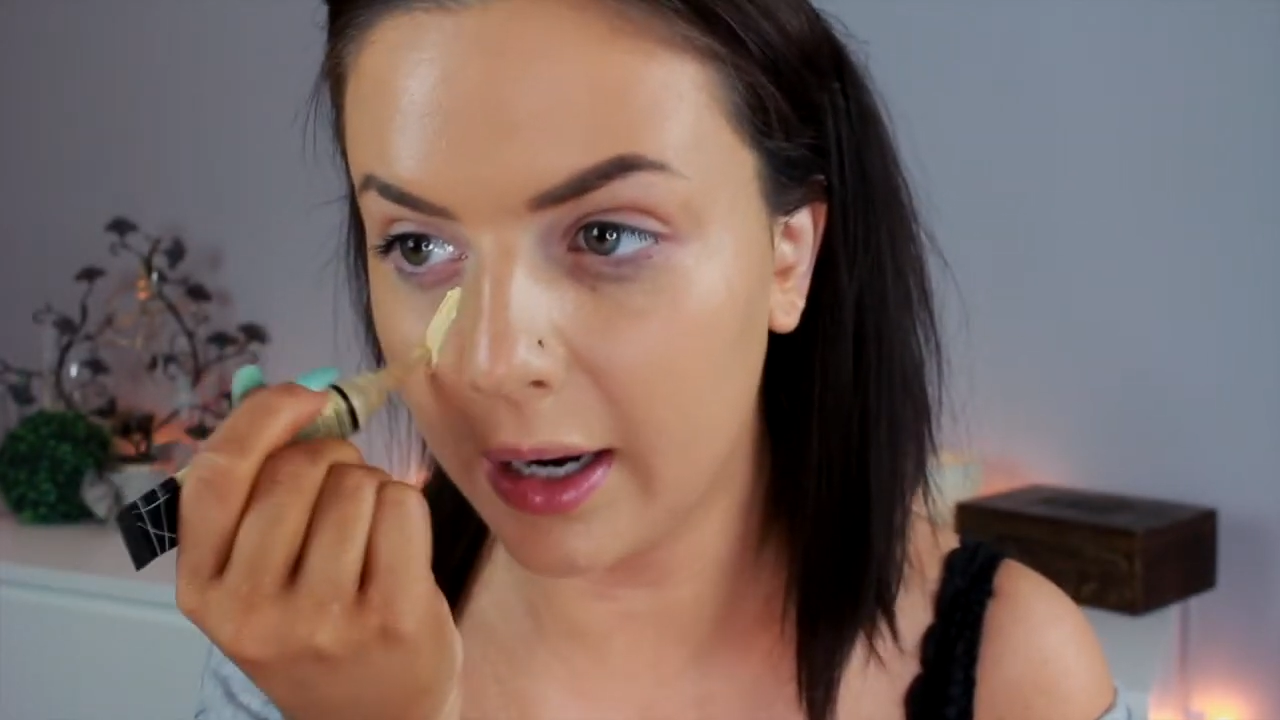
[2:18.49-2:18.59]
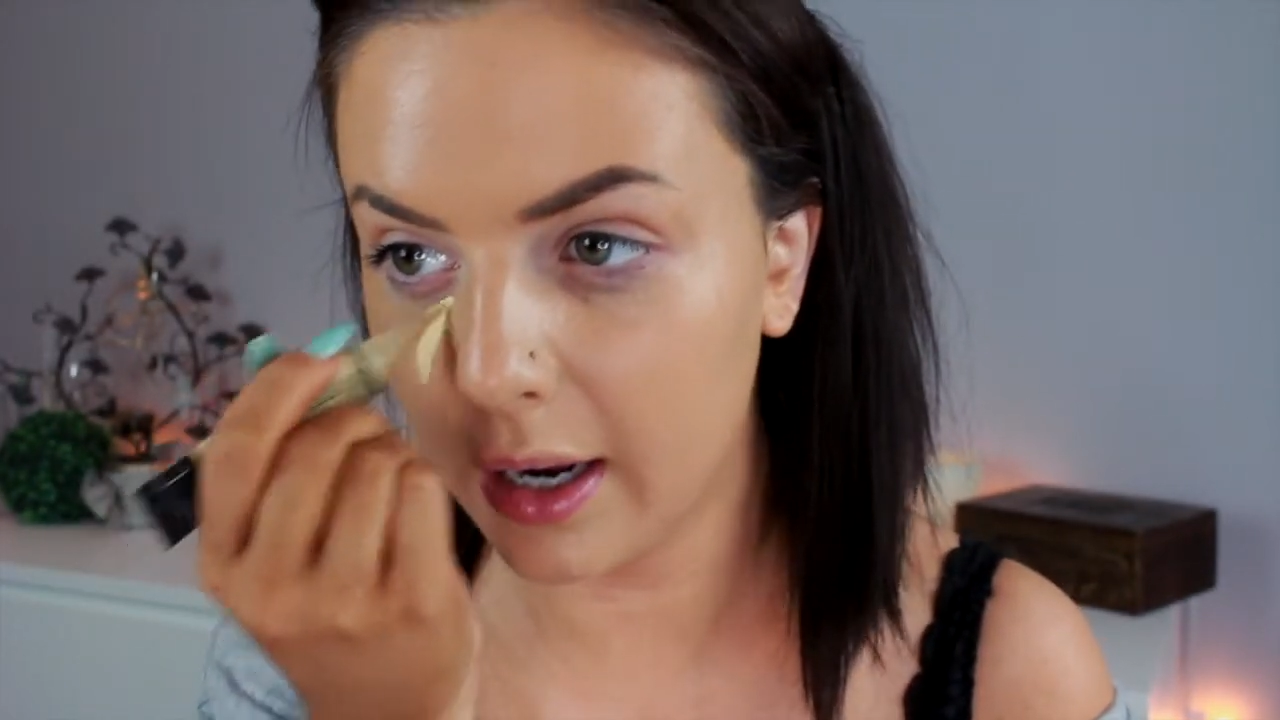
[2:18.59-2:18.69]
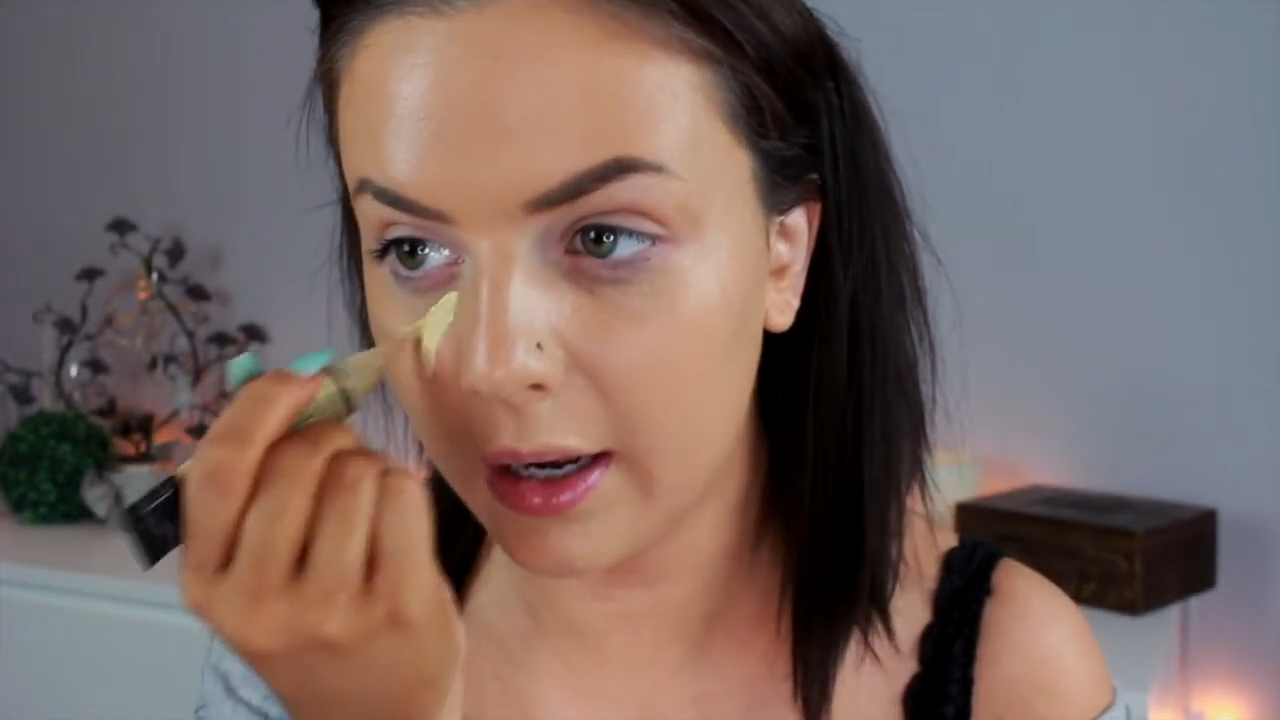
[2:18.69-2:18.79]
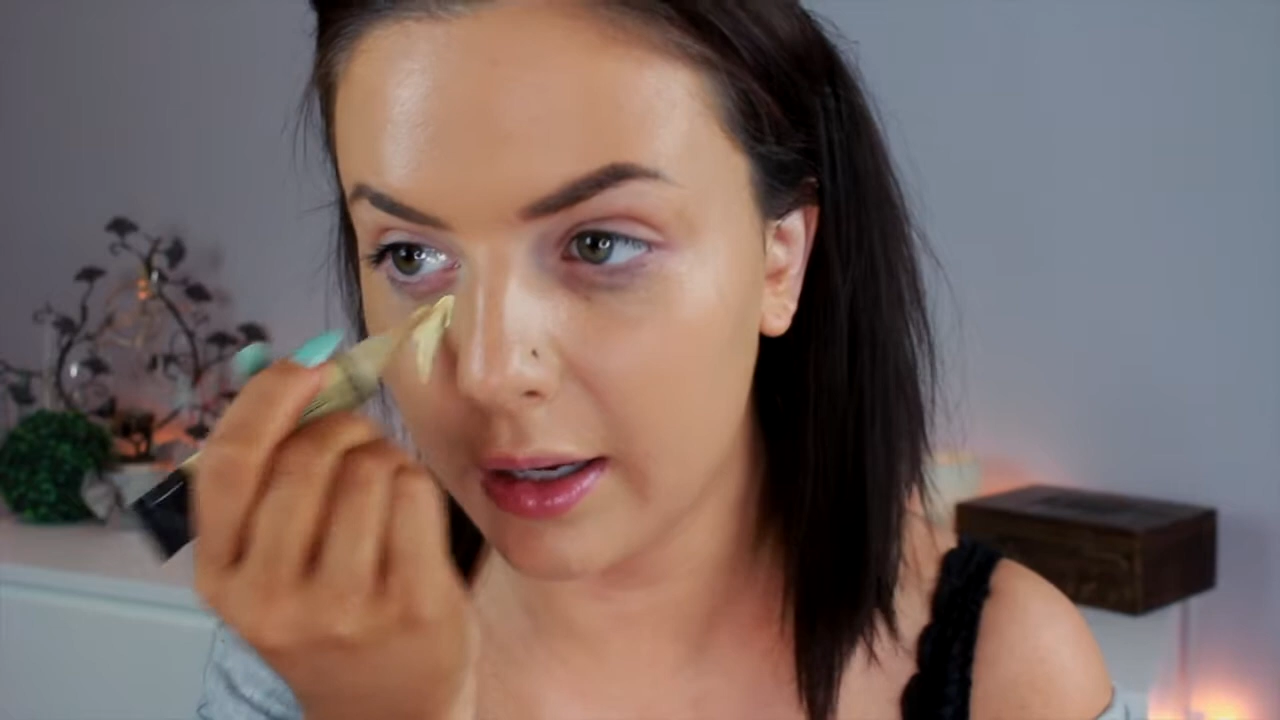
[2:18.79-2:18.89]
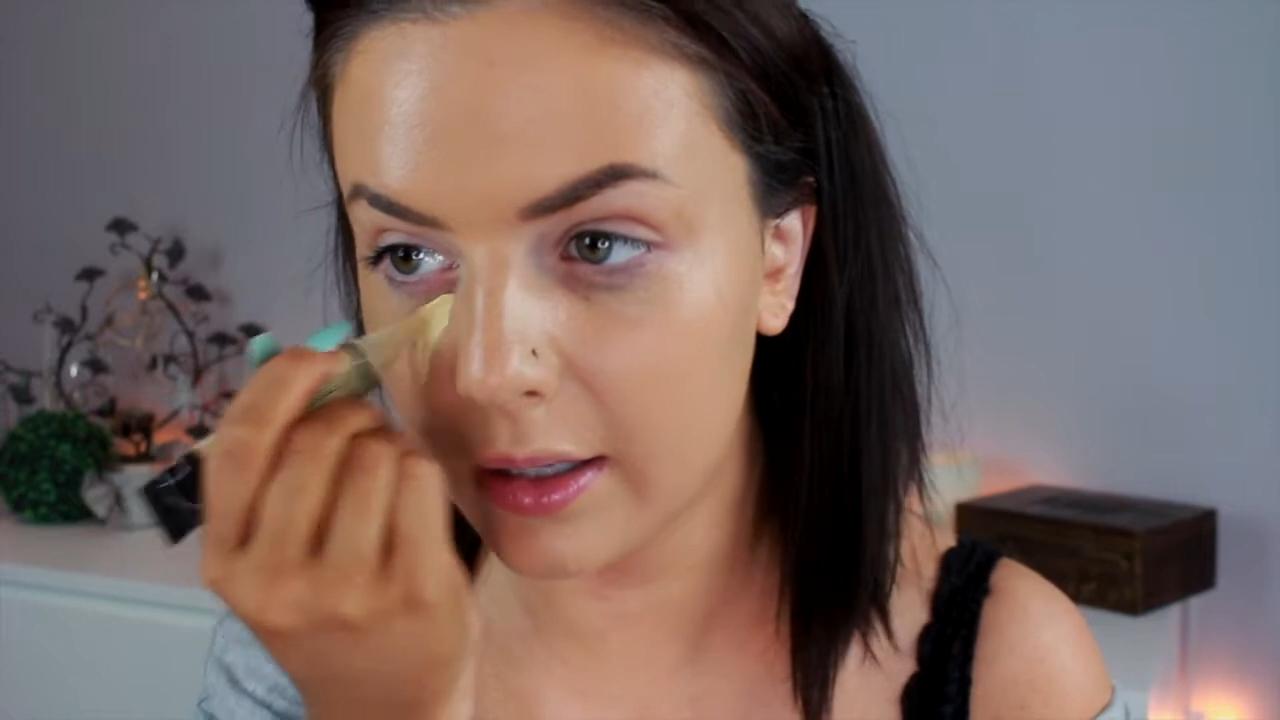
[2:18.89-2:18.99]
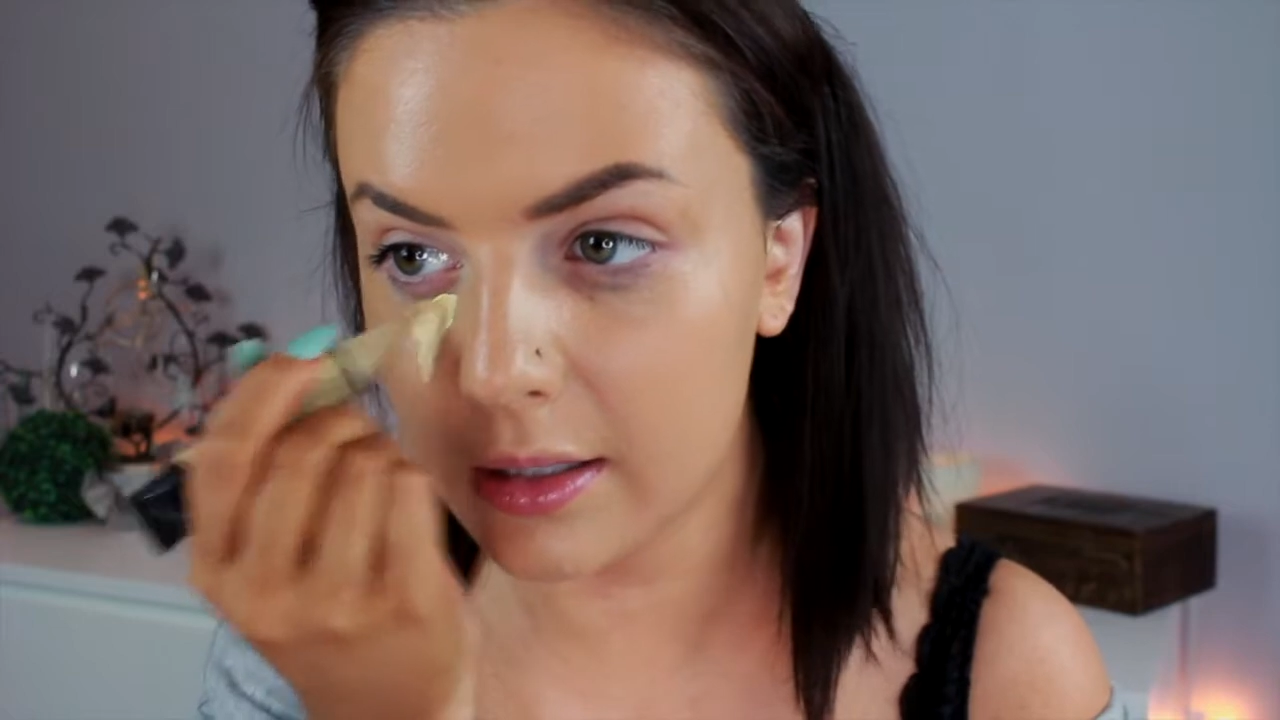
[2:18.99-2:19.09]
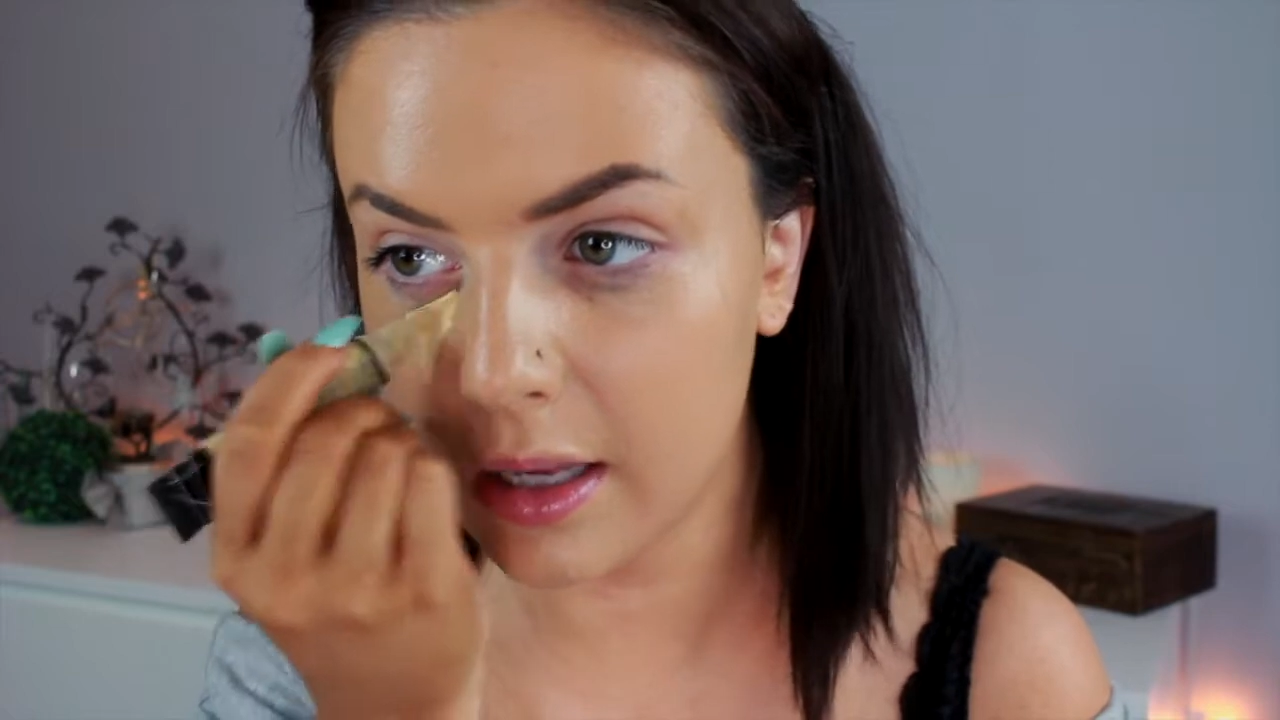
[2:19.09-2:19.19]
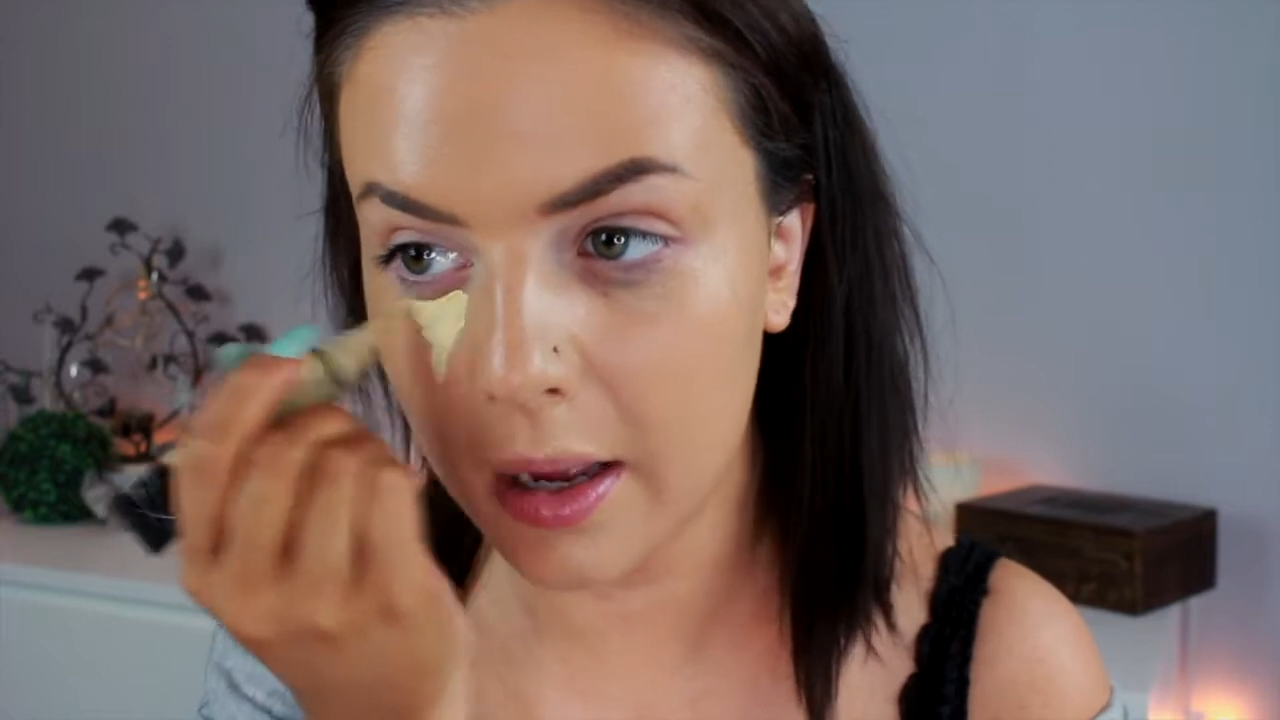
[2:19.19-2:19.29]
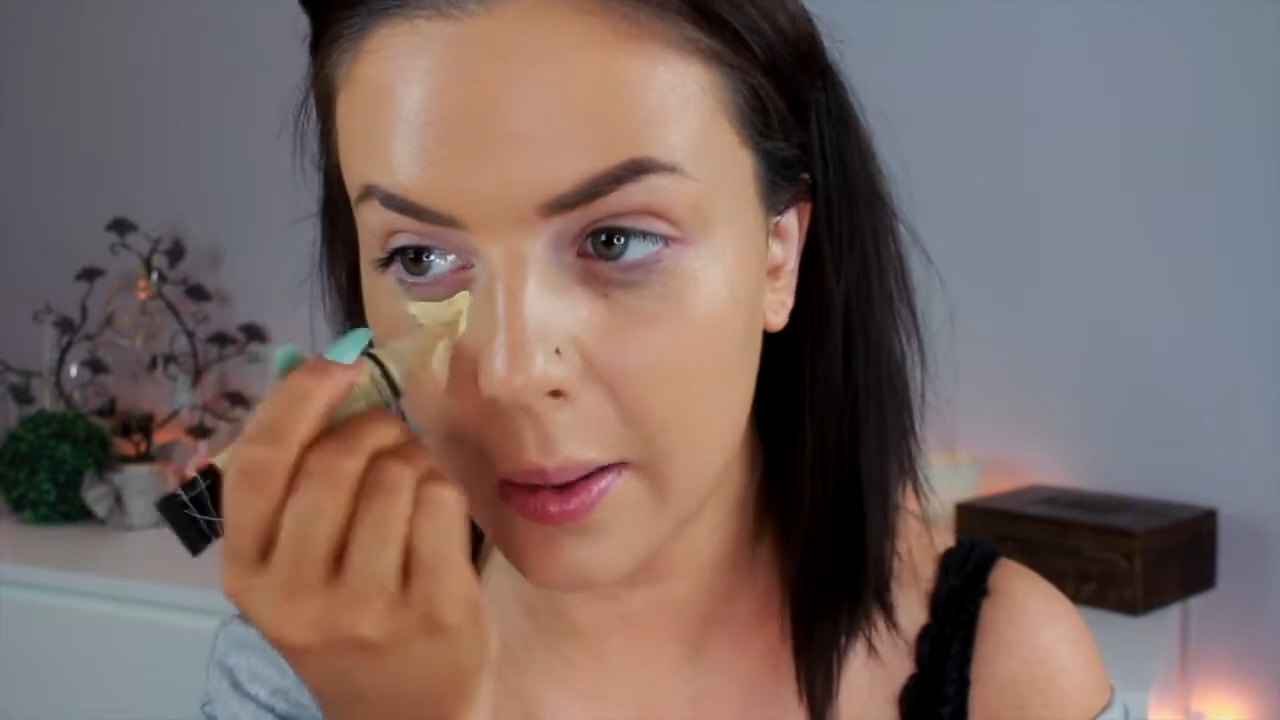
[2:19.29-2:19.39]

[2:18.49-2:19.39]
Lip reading: eyes,